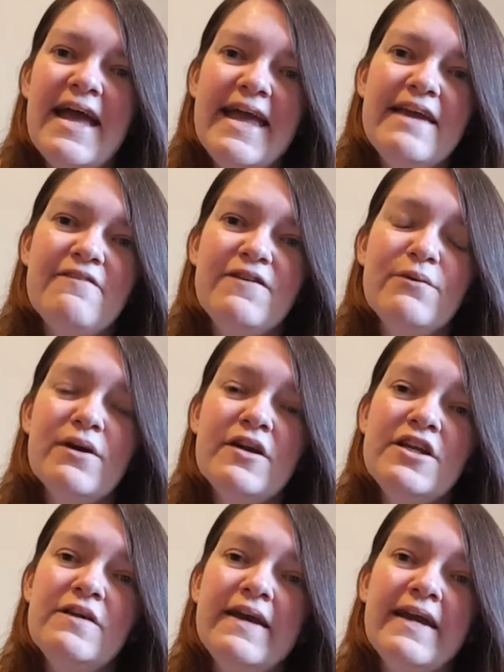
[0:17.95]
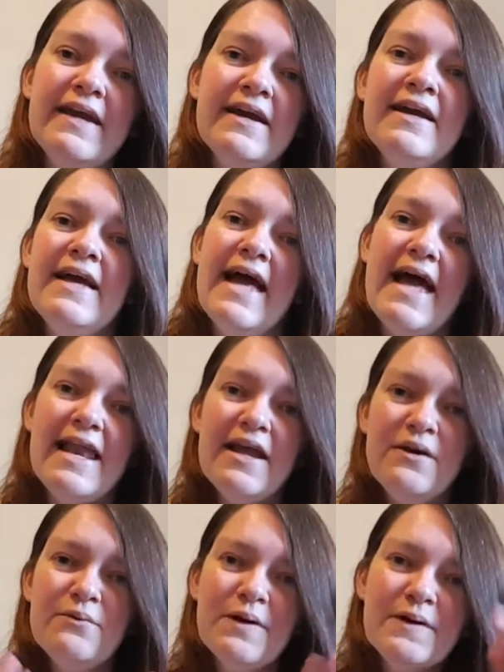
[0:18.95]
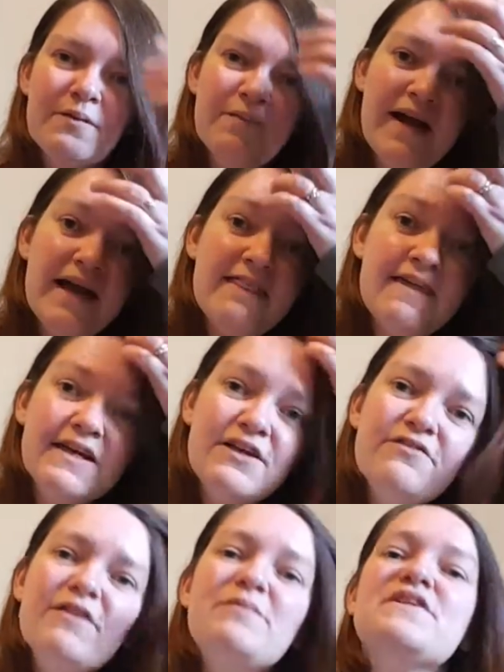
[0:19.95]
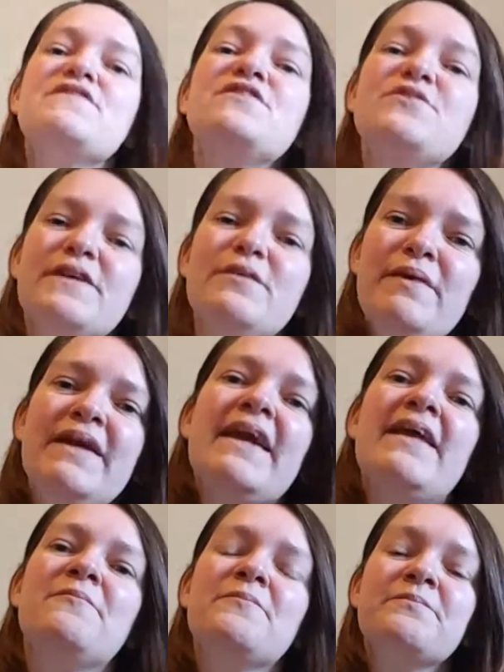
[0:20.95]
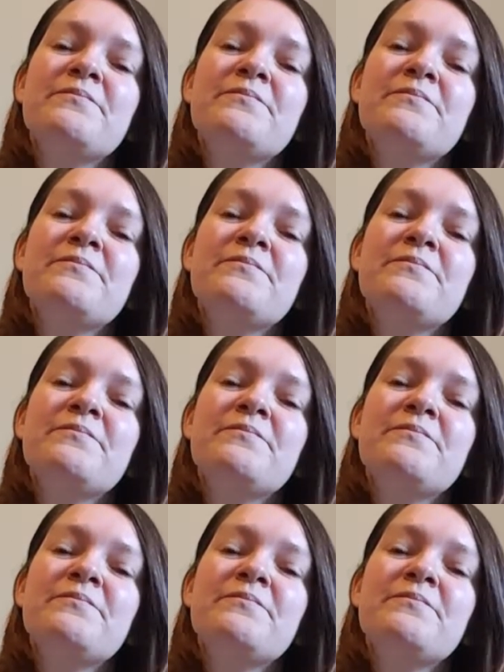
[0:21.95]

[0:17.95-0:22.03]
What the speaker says: If you aren't new here, hello, welcome back. Thank you very much for joining me again.